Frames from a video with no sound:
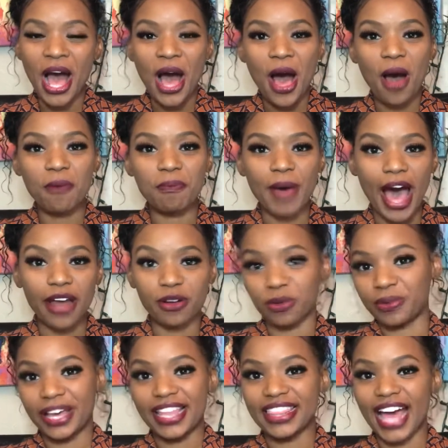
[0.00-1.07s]
a battle
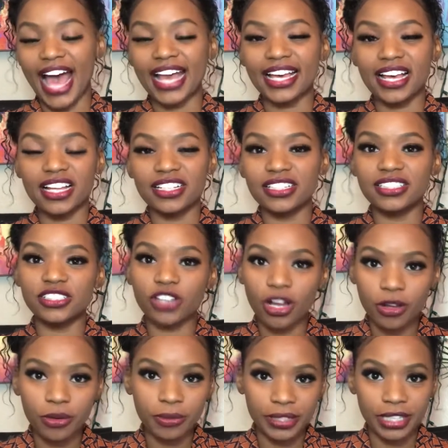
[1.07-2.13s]
with. I
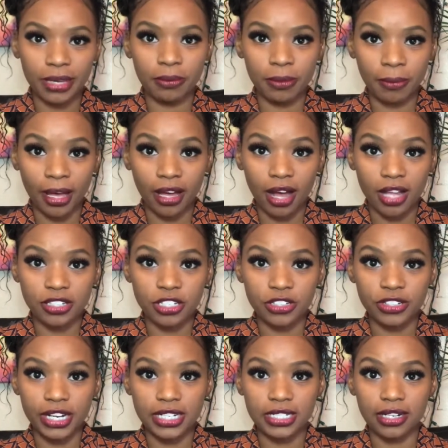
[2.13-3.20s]
struggle with keeping my
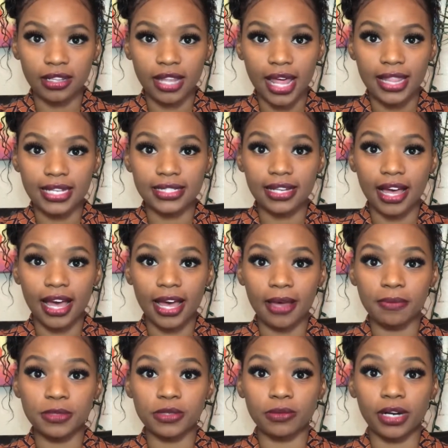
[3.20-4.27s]
concentration a lot of the
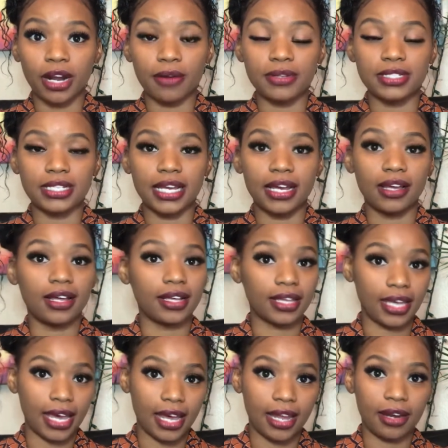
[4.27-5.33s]
times when I was a
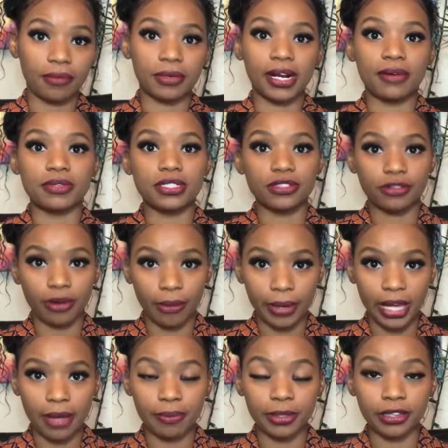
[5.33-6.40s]
kid and when I was
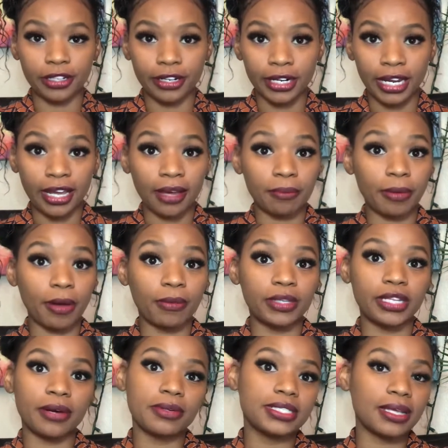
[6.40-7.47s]
growing up and learning, but when
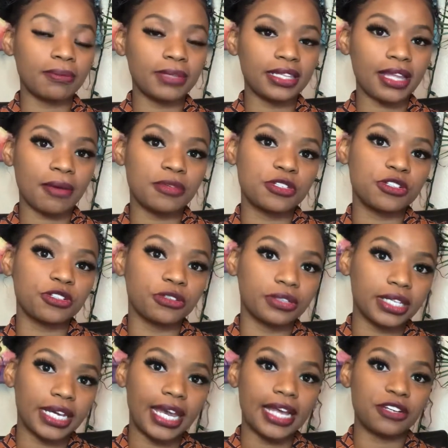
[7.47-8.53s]
there was something that was
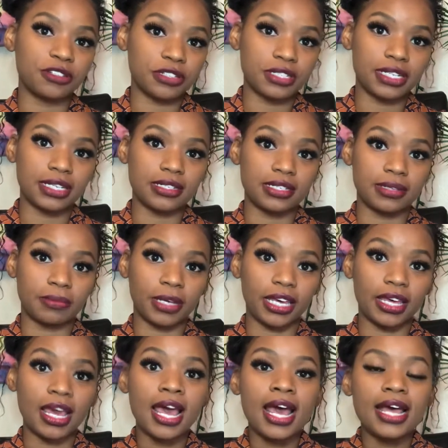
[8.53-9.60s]
truly interesting to
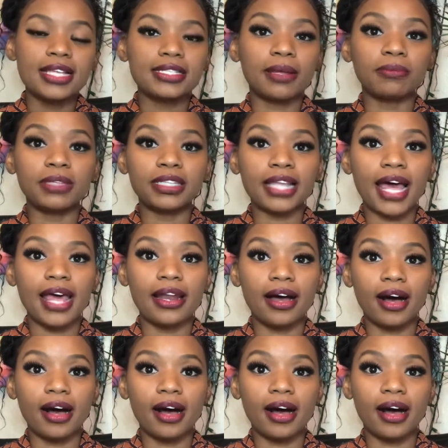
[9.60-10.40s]
me, something that